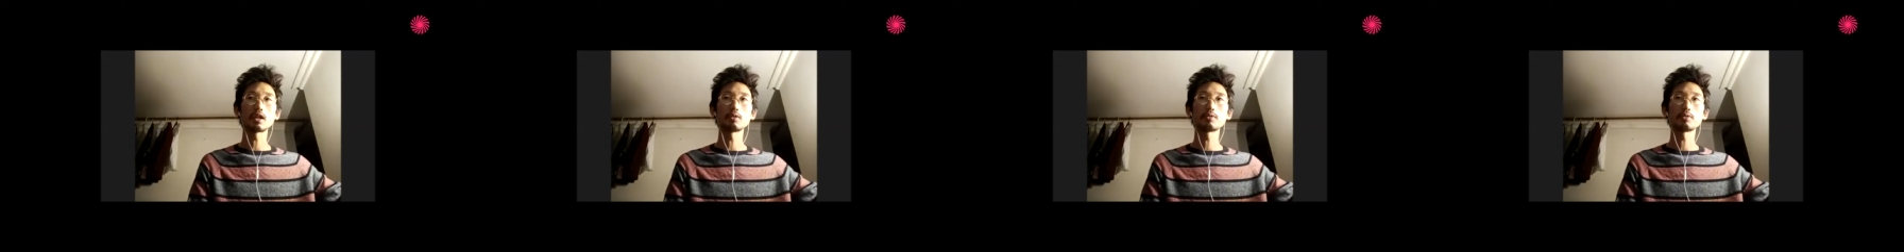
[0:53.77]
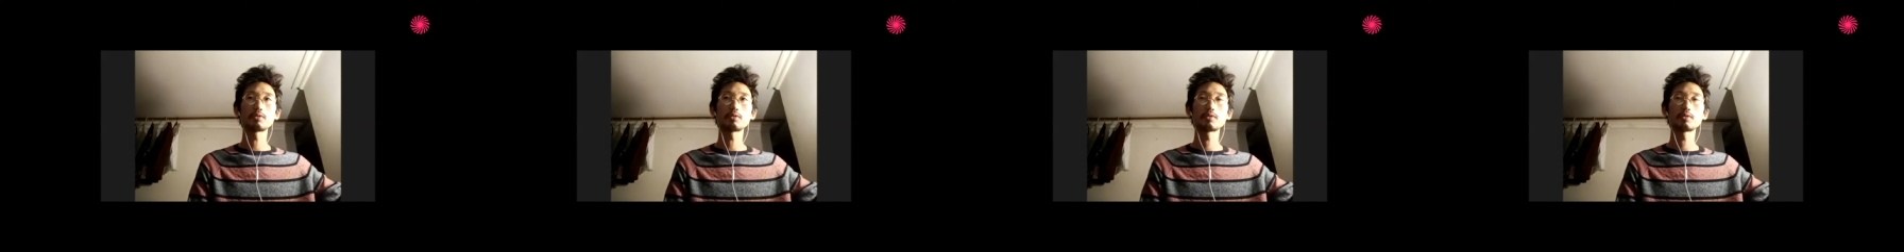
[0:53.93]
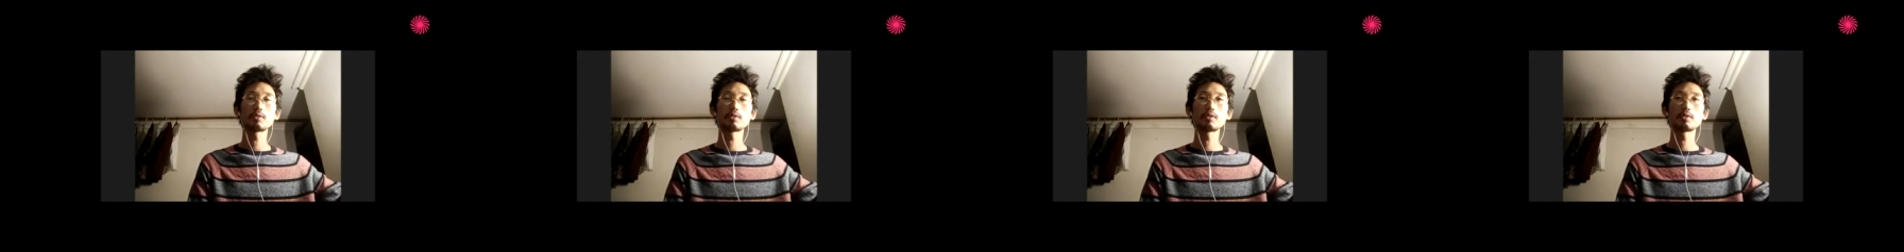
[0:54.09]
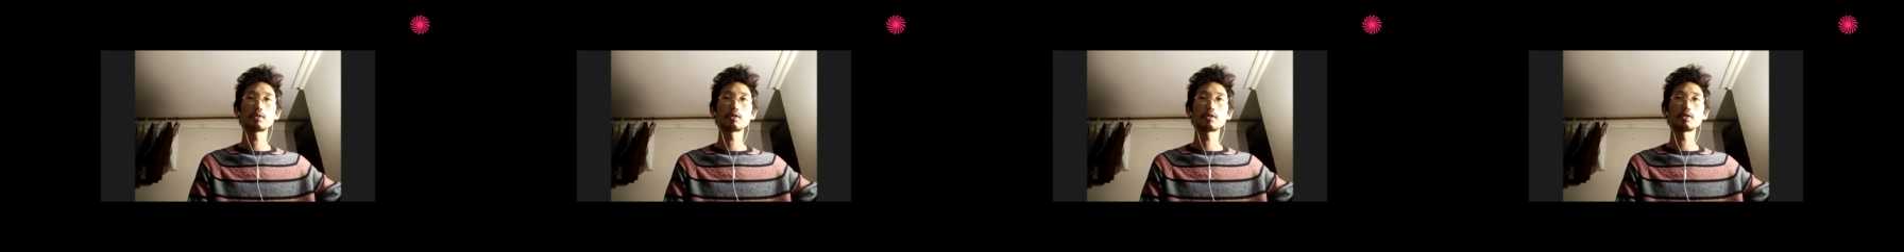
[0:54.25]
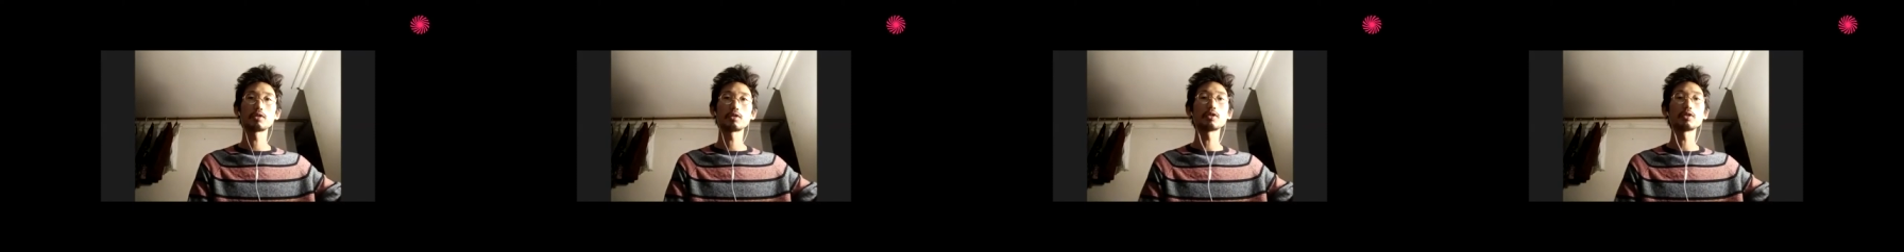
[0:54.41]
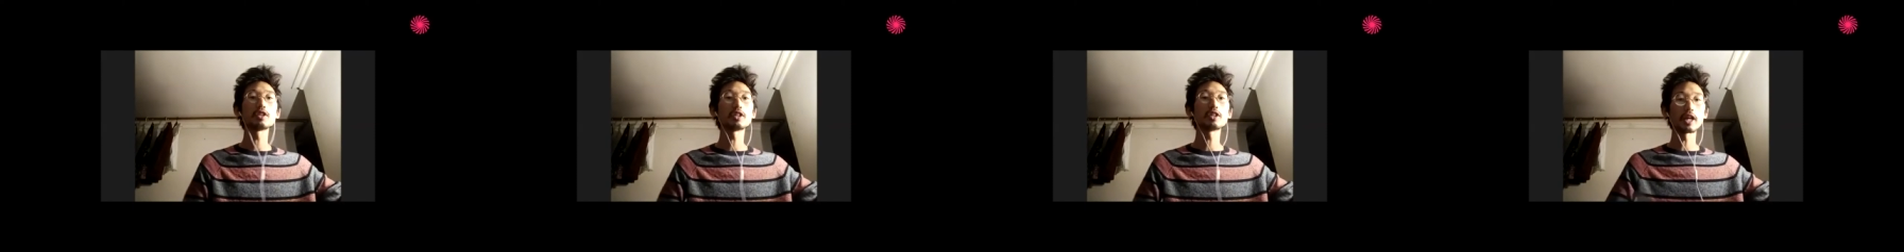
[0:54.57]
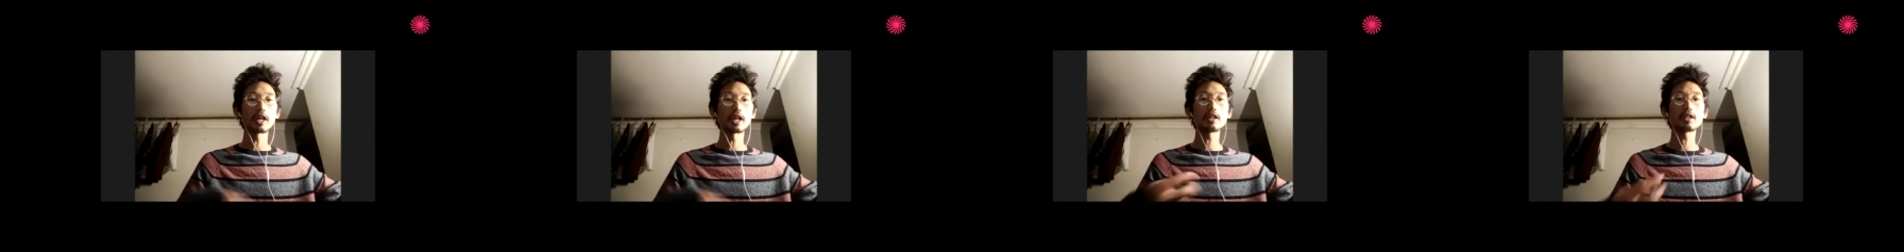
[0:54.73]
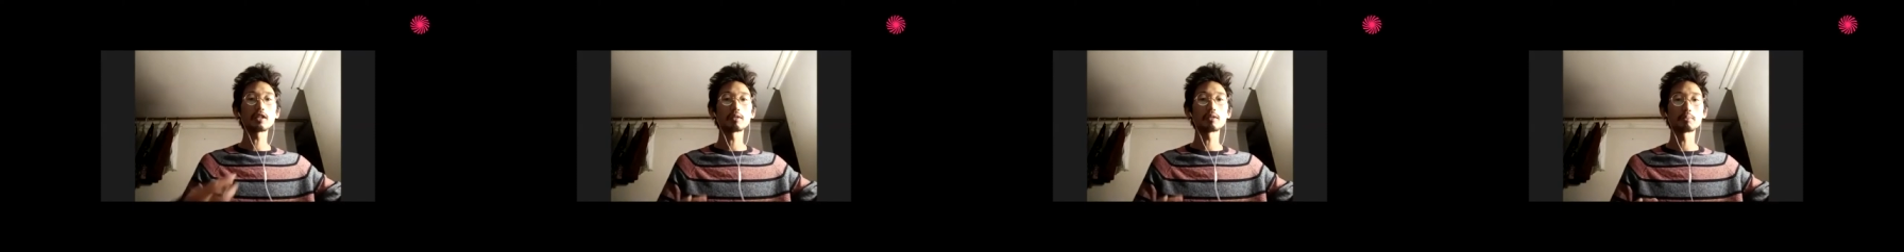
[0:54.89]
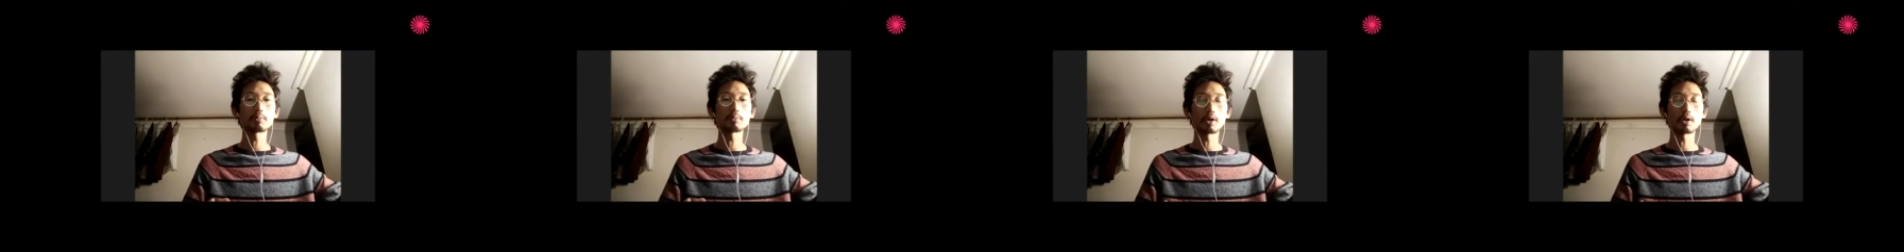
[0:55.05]
of during the
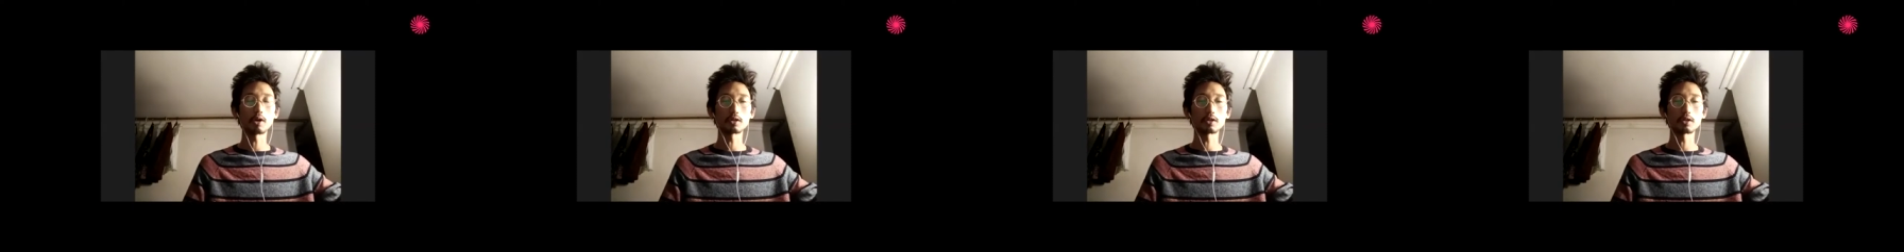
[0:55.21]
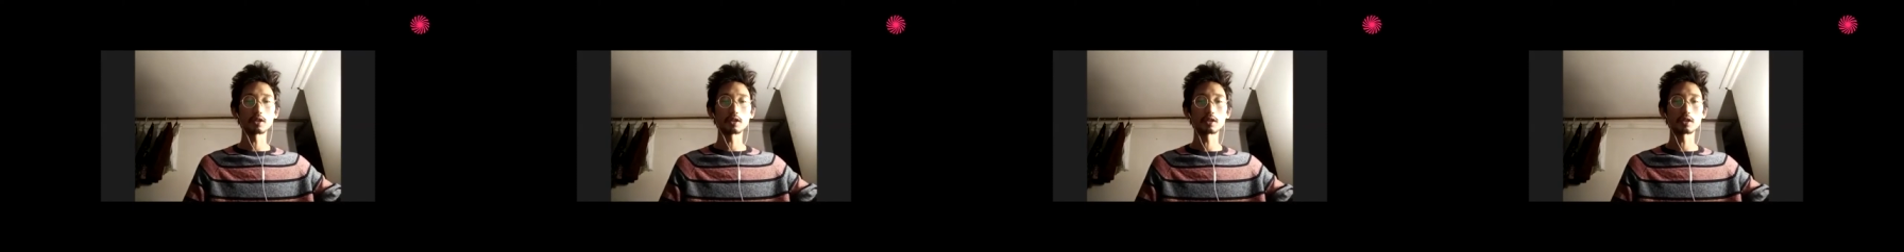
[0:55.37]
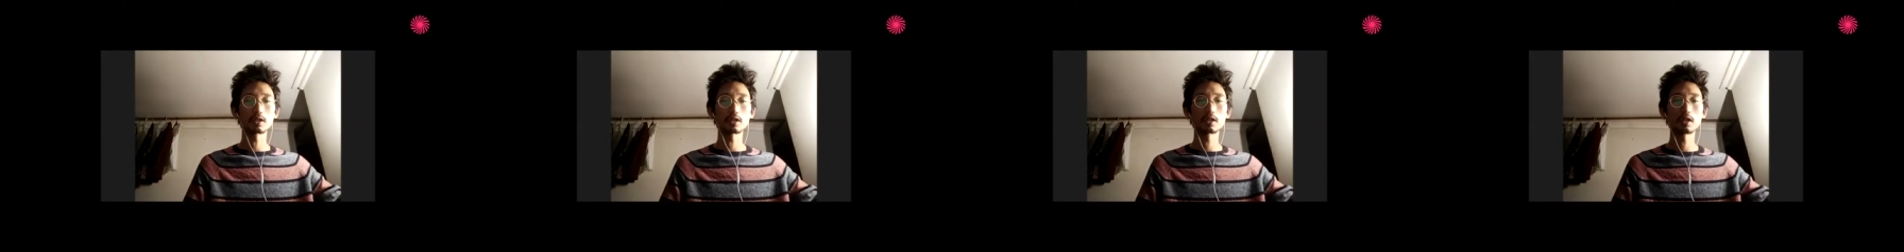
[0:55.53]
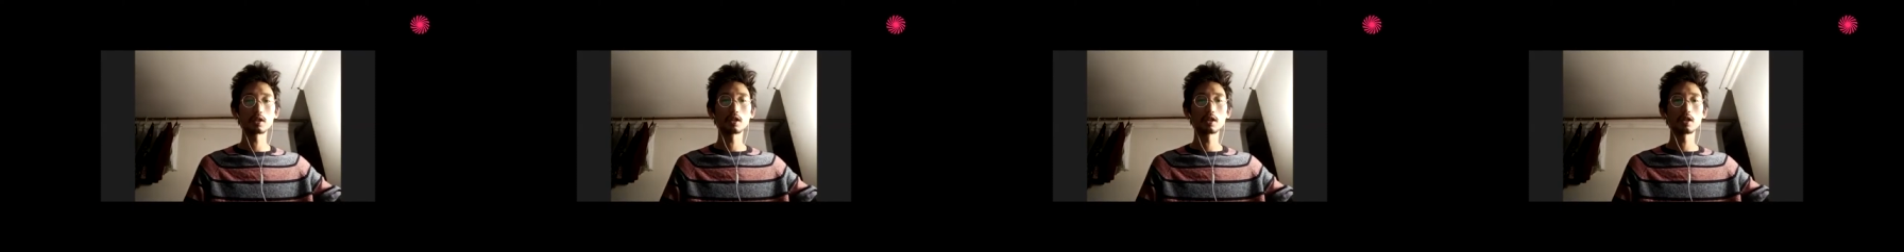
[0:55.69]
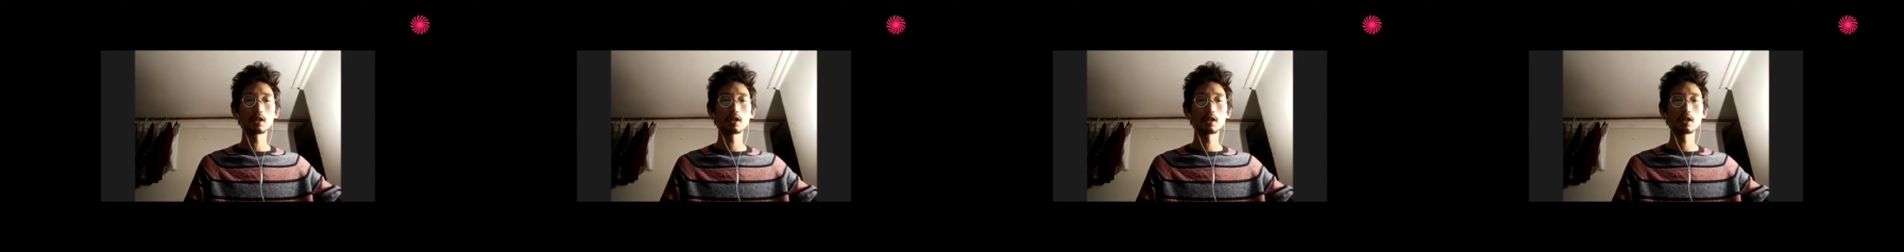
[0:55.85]
editing process.